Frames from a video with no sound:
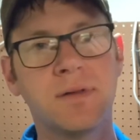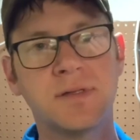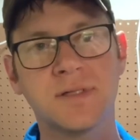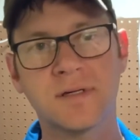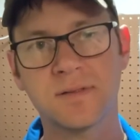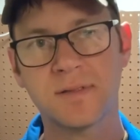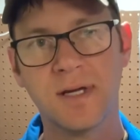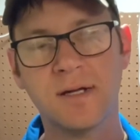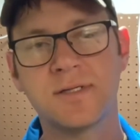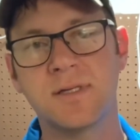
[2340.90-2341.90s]
also
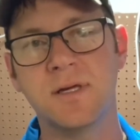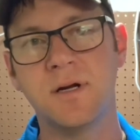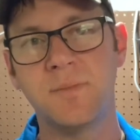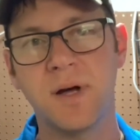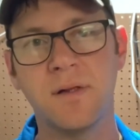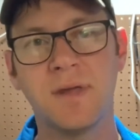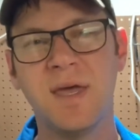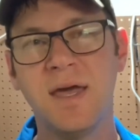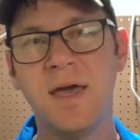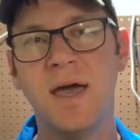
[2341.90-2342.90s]
attached to the inner belt,
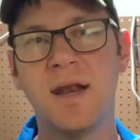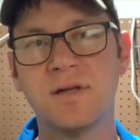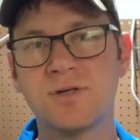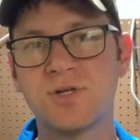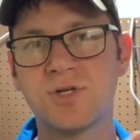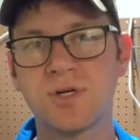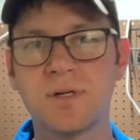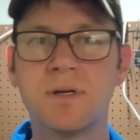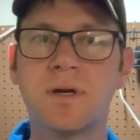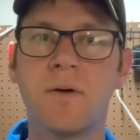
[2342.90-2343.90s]
and it
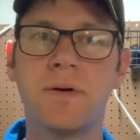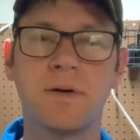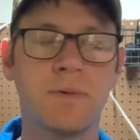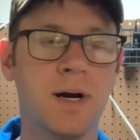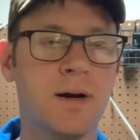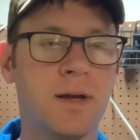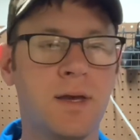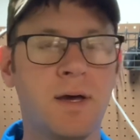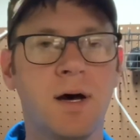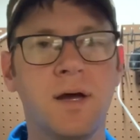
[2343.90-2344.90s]
shouldn't go anywhere.
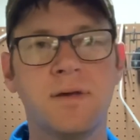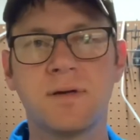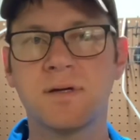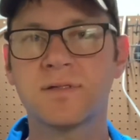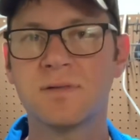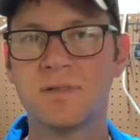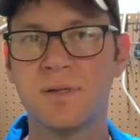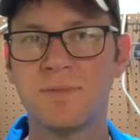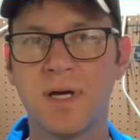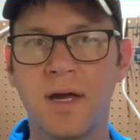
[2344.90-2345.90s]
You can also zip
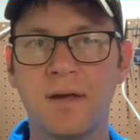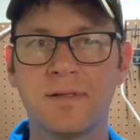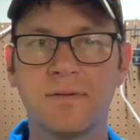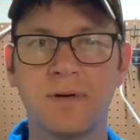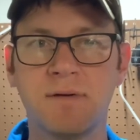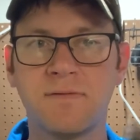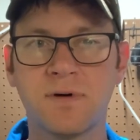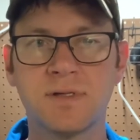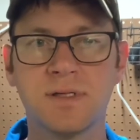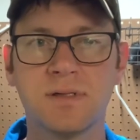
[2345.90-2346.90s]
tie it to
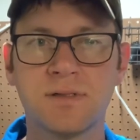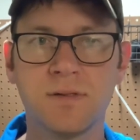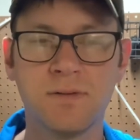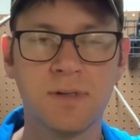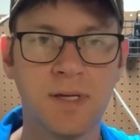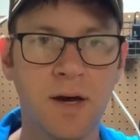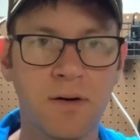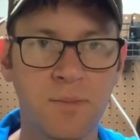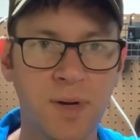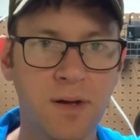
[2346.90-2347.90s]
reinforce it to the outer
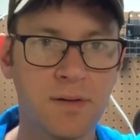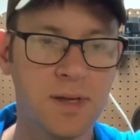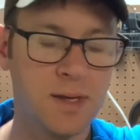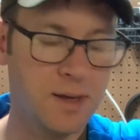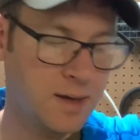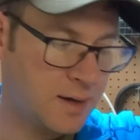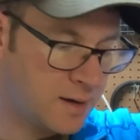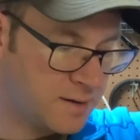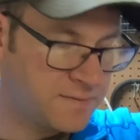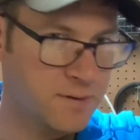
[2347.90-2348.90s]
belt
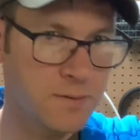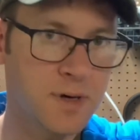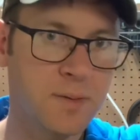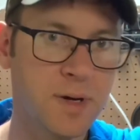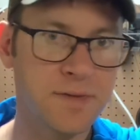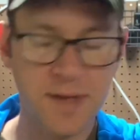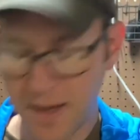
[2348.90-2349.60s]
if you're worried about that.